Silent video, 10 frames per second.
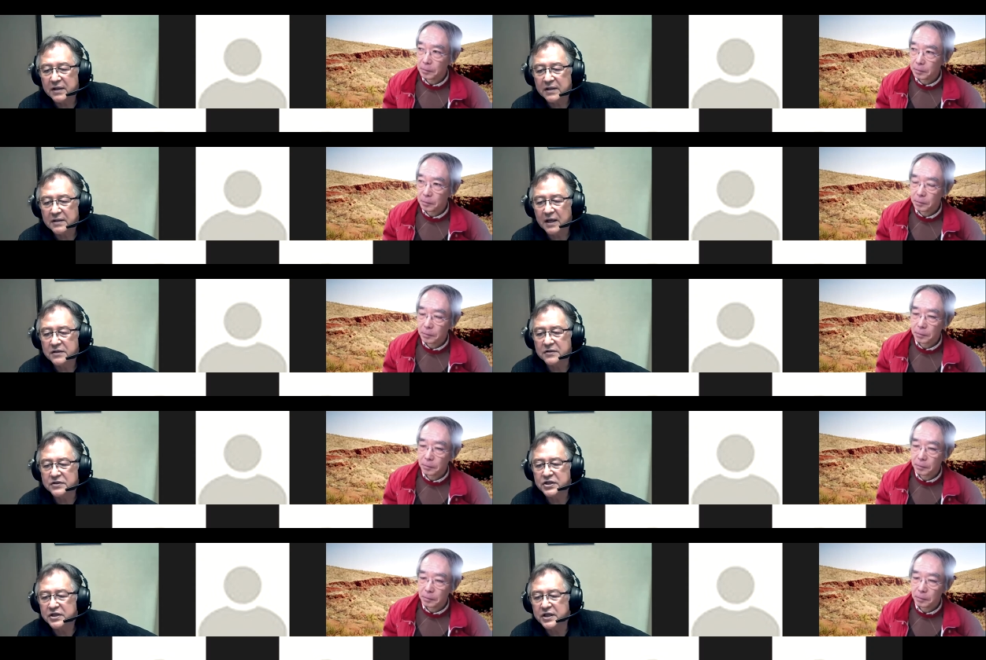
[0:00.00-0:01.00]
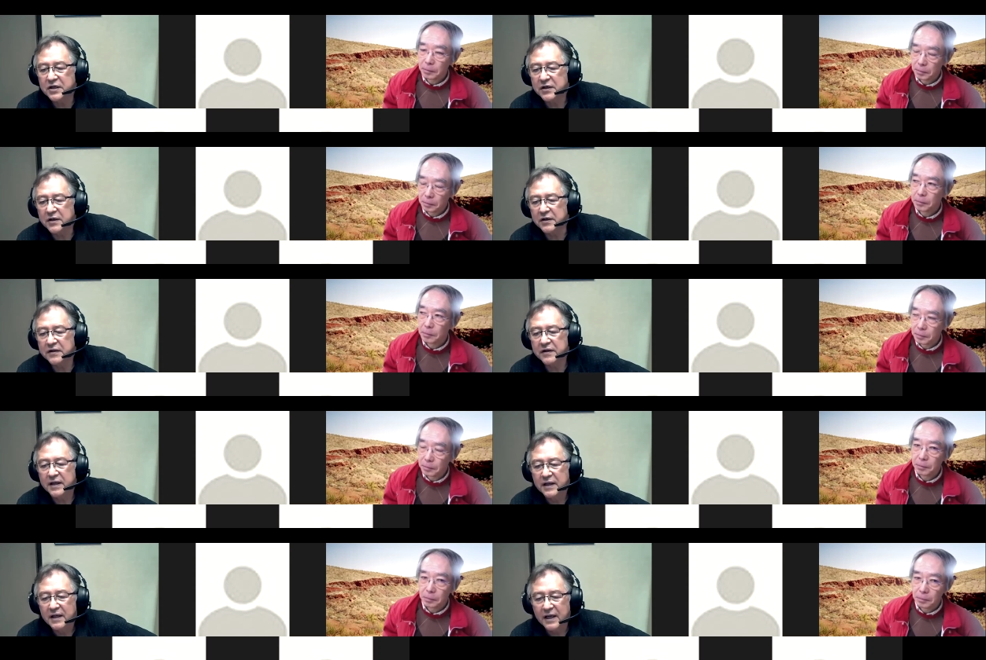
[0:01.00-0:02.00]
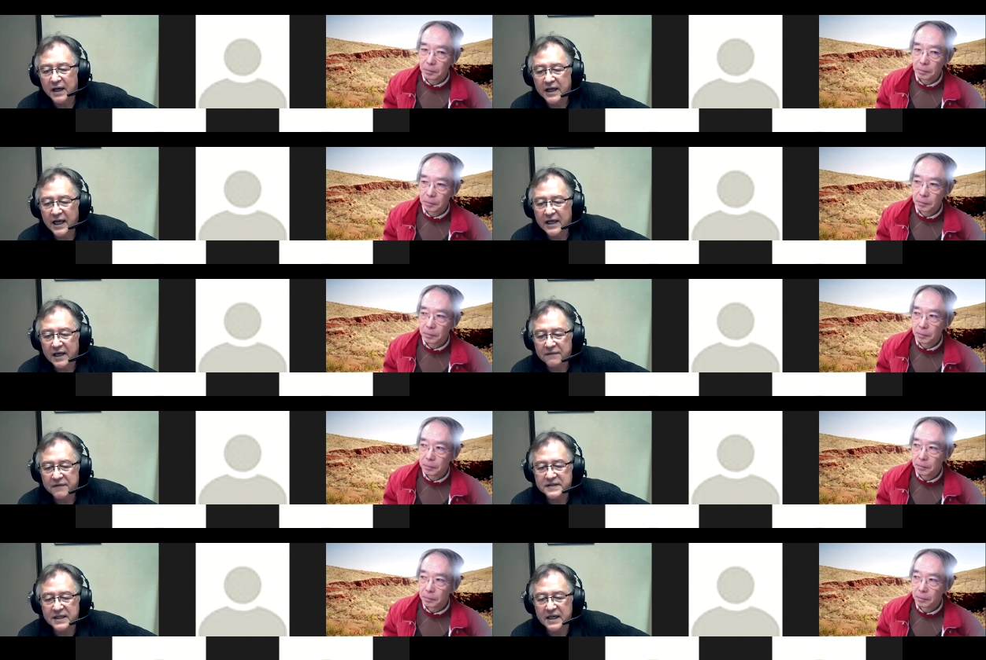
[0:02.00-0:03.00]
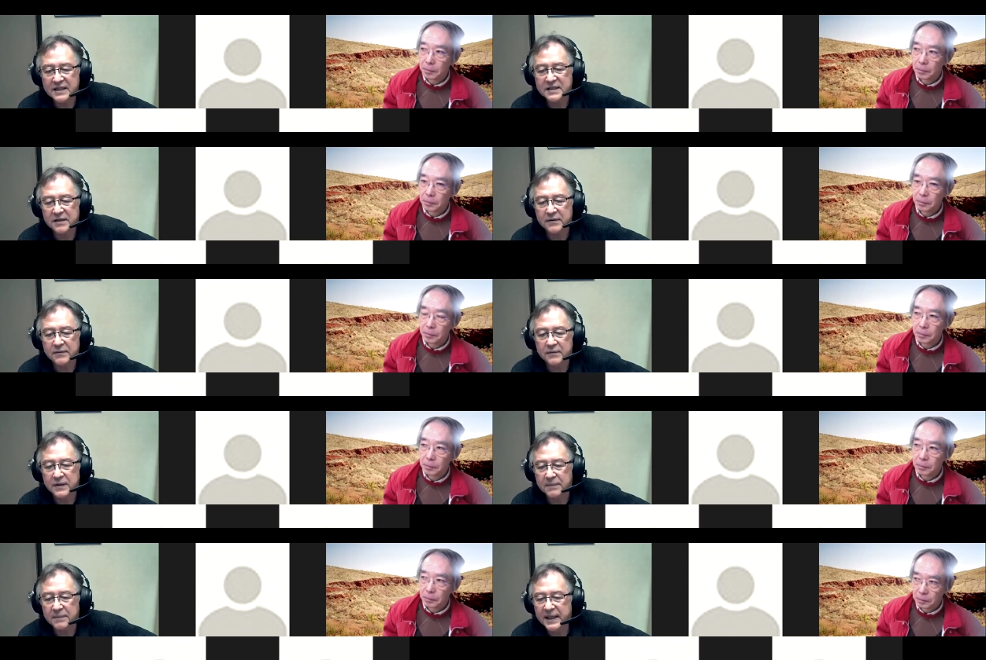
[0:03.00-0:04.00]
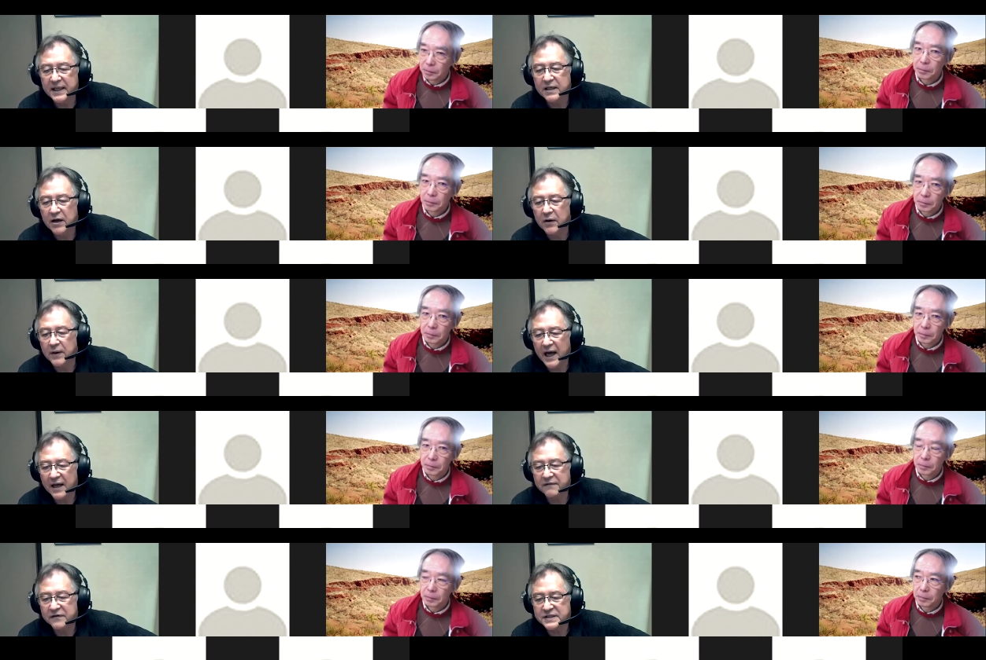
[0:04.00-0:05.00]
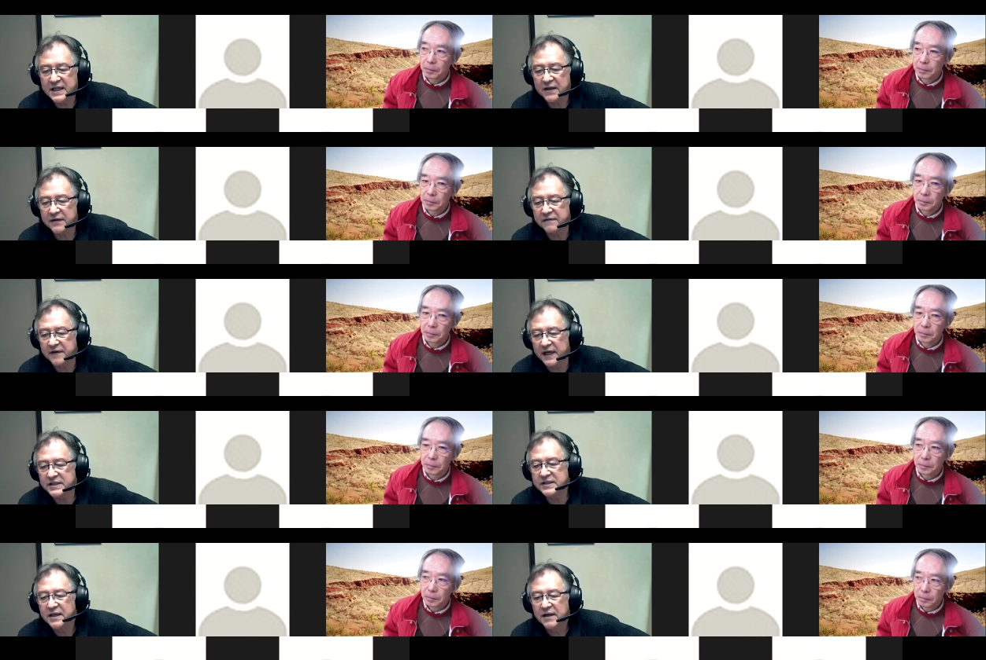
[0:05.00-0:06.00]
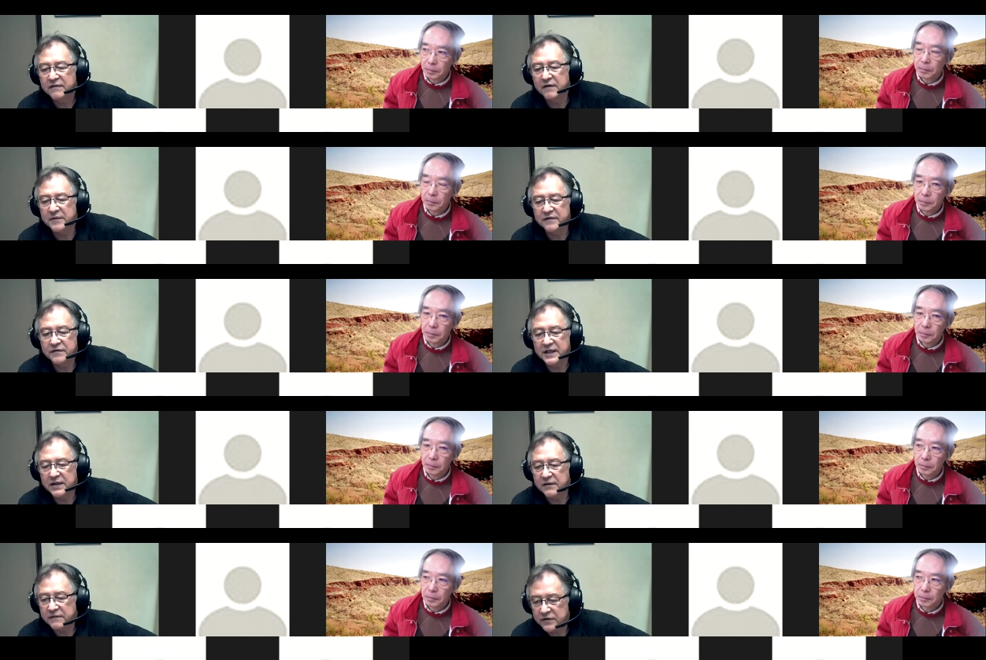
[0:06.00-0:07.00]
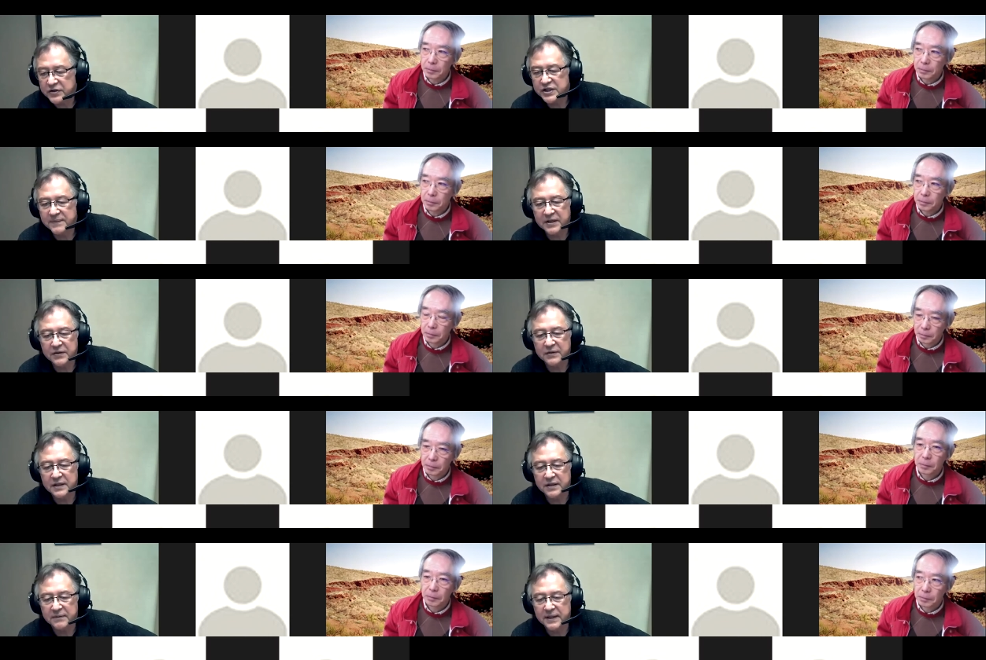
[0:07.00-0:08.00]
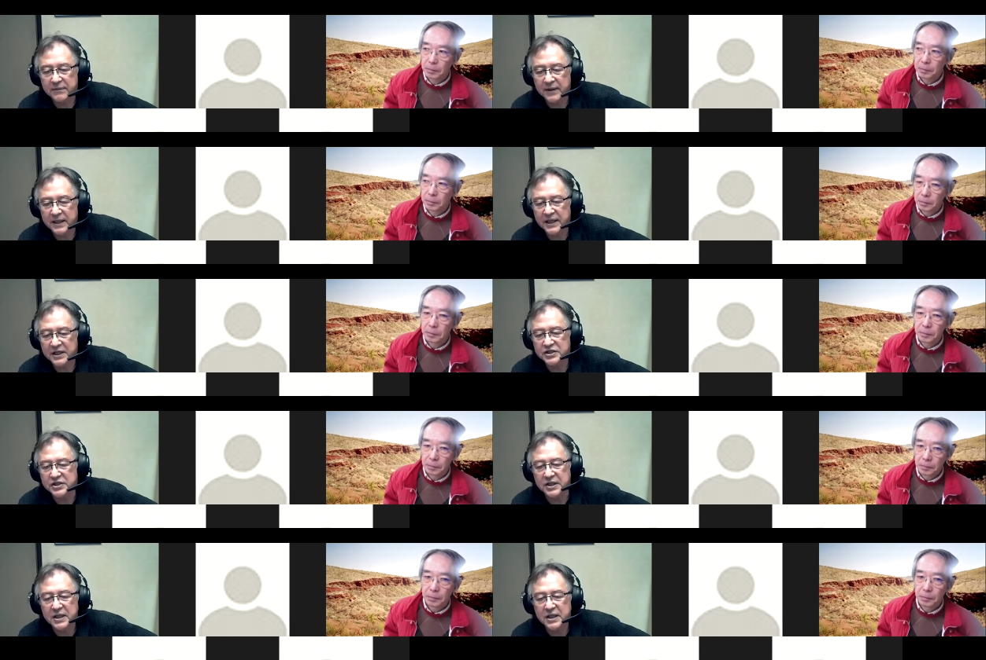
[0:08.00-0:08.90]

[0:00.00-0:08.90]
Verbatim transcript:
Speaker 1: Dr. Gillian Hirth, again emphasized there will be no adverse health effects from the Fukushima nuclear radiation.